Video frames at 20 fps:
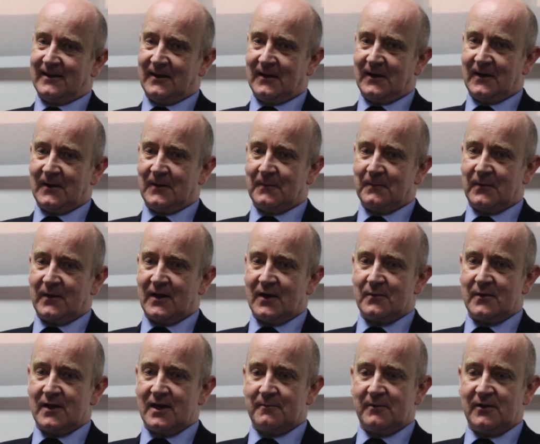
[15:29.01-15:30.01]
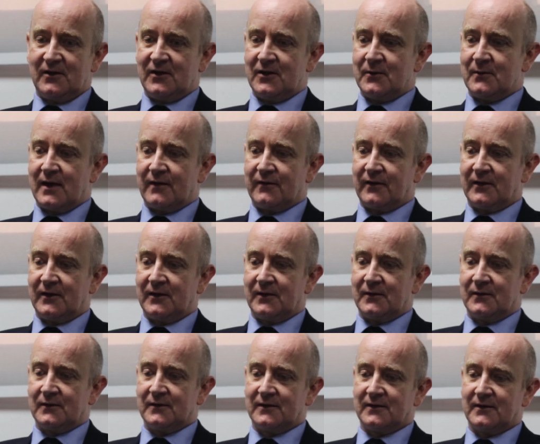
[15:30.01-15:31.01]
There may be new
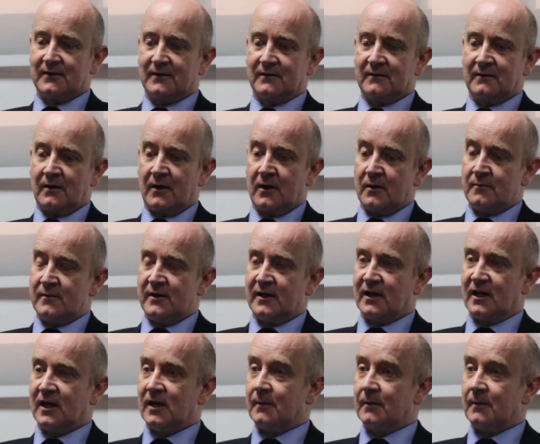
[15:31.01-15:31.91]
avenues opening